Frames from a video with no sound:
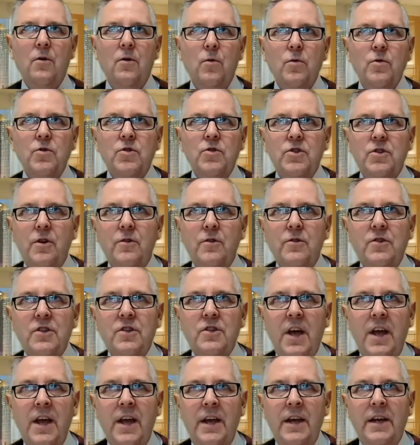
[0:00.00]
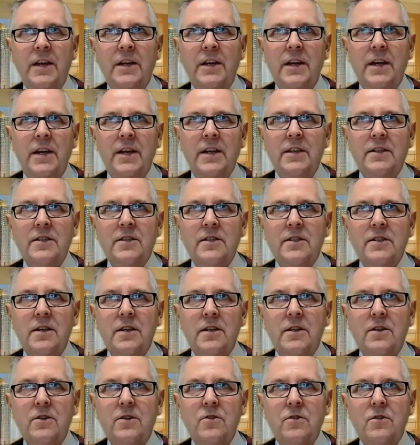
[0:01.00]
also saying is that
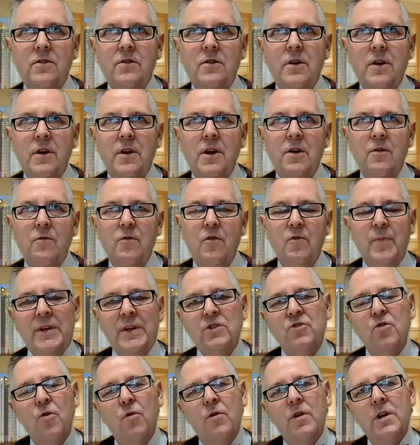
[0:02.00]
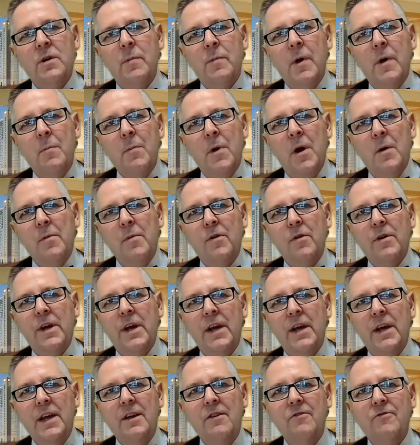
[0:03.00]
we've been talking about mobile
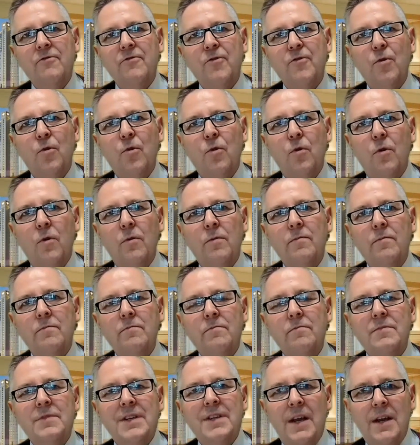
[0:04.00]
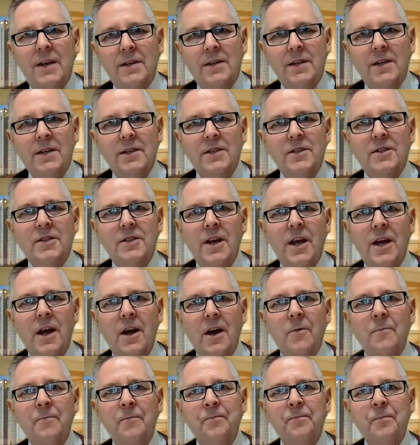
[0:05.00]
key for 10 years
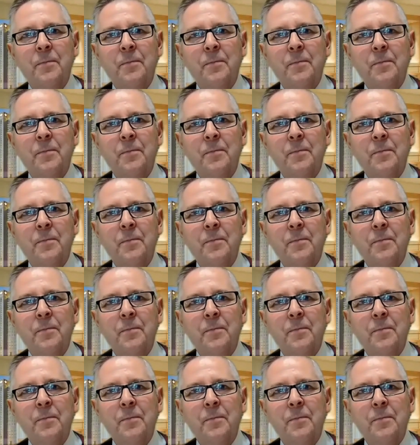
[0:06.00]
now.